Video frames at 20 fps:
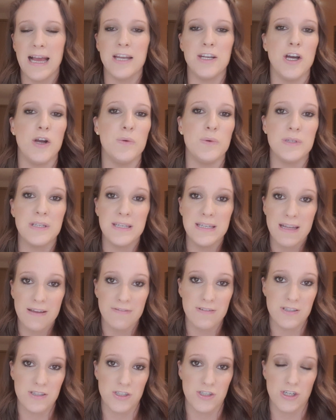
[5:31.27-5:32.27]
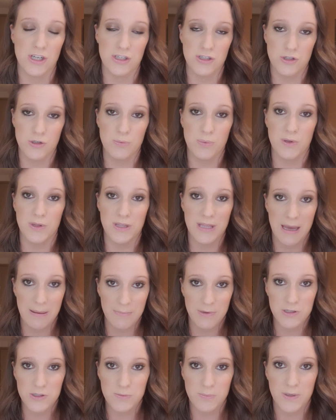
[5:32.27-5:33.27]
and I would never suggest you put that
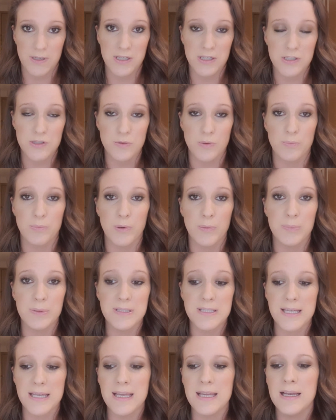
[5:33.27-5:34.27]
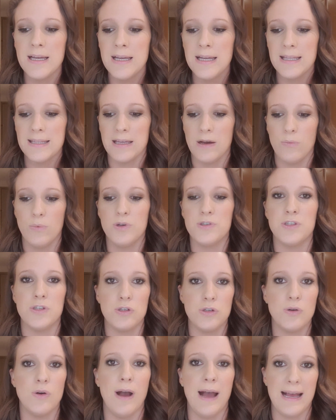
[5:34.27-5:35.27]
much money into a property that wasn't
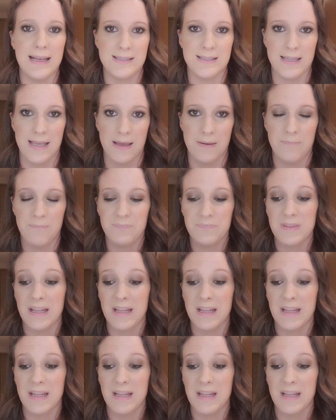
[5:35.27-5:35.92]
your asset,